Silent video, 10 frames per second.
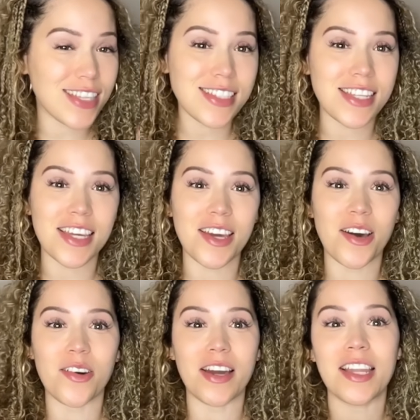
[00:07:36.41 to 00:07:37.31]
They say,
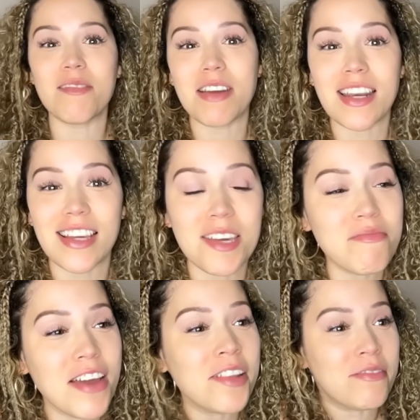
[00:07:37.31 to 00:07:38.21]
yo, any way to
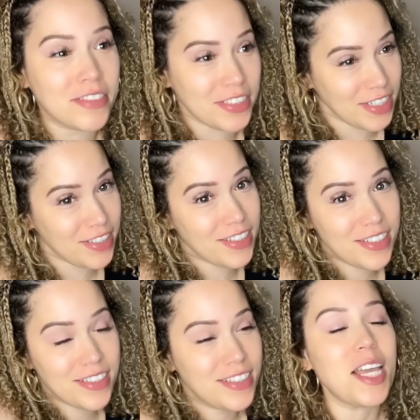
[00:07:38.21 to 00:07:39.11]
keep relevant
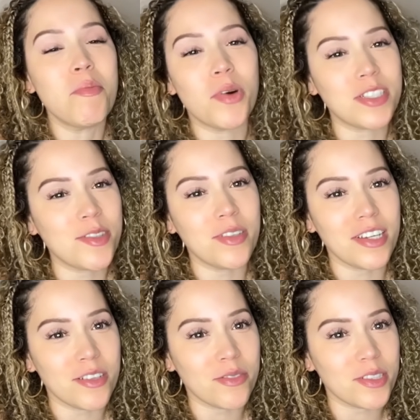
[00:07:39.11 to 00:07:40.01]
That boy too
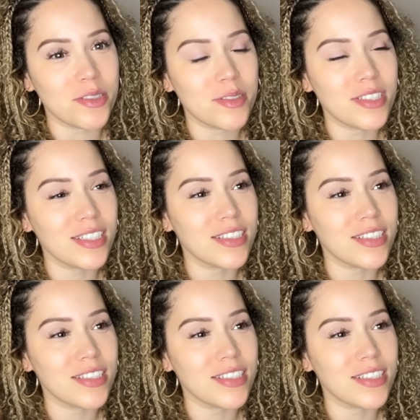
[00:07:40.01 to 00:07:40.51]
young for you, sis.